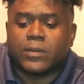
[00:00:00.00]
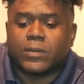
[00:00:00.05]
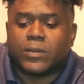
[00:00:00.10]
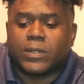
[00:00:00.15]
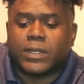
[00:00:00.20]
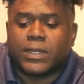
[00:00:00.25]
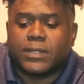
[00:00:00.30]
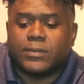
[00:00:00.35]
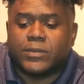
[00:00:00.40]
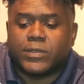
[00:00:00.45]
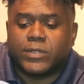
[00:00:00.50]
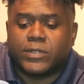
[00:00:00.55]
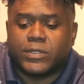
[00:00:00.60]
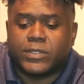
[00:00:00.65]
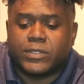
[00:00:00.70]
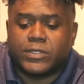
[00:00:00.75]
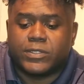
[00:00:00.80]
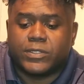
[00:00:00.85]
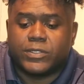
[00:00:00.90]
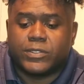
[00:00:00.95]
What I'm going
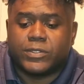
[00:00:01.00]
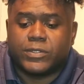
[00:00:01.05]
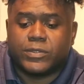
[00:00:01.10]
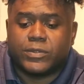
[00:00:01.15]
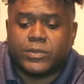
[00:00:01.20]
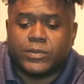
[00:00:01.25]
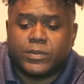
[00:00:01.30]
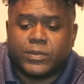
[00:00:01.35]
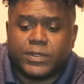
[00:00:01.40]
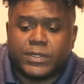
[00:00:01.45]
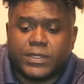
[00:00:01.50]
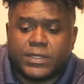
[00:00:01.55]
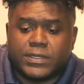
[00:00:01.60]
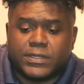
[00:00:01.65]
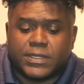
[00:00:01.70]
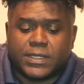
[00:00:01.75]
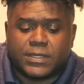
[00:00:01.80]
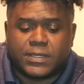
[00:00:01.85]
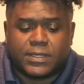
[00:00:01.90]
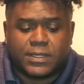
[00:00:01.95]
to do
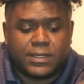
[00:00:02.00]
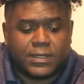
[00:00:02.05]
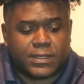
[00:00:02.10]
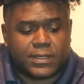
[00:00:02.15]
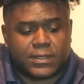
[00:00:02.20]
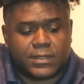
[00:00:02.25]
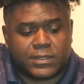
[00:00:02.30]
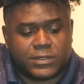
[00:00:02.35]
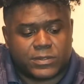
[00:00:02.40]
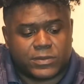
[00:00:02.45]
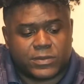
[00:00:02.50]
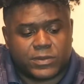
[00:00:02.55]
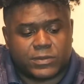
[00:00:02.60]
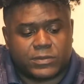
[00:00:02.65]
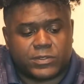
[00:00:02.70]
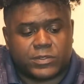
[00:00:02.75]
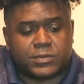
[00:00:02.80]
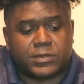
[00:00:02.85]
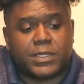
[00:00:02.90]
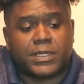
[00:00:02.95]
is, I think that this
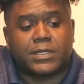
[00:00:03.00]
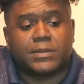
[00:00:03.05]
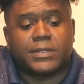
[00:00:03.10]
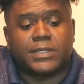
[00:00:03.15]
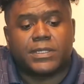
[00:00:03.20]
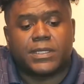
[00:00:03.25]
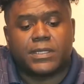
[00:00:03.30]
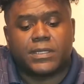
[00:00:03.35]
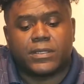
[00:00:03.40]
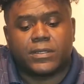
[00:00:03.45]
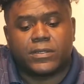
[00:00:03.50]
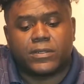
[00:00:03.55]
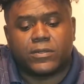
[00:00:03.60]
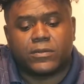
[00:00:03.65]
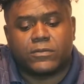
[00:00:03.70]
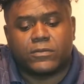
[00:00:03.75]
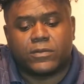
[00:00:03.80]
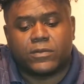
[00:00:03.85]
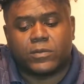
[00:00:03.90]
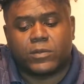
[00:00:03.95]
one was probably getting
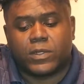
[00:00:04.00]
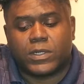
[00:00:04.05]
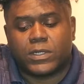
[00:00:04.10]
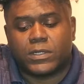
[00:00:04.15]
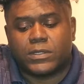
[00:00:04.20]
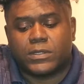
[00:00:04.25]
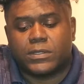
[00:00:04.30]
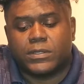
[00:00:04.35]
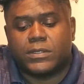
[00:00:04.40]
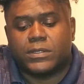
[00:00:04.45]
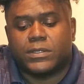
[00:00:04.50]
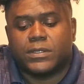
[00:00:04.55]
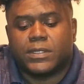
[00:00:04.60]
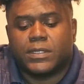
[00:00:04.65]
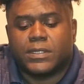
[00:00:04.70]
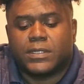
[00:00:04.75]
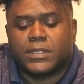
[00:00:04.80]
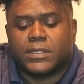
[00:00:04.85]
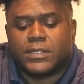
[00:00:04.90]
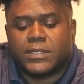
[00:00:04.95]
overwatered
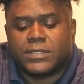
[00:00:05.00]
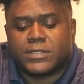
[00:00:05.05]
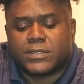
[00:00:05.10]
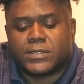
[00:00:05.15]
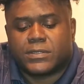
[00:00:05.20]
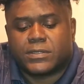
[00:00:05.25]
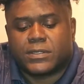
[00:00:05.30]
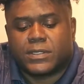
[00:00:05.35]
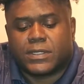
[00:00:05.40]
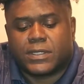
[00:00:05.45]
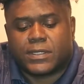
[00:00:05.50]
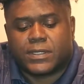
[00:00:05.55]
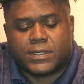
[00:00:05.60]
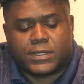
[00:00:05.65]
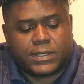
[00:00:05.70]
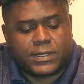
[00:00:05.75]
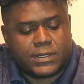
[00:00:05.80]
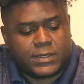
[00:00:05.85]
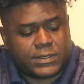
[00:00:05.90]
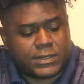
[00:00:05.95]
in addition to the air
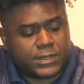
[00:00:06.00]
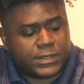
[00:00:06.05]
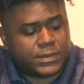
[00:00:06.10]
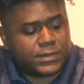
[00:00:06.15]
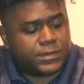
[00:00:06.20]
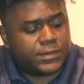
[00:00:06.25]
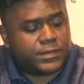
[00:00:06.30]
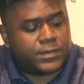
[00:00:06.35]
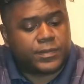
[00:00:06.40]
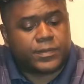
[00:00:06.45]
conditioning.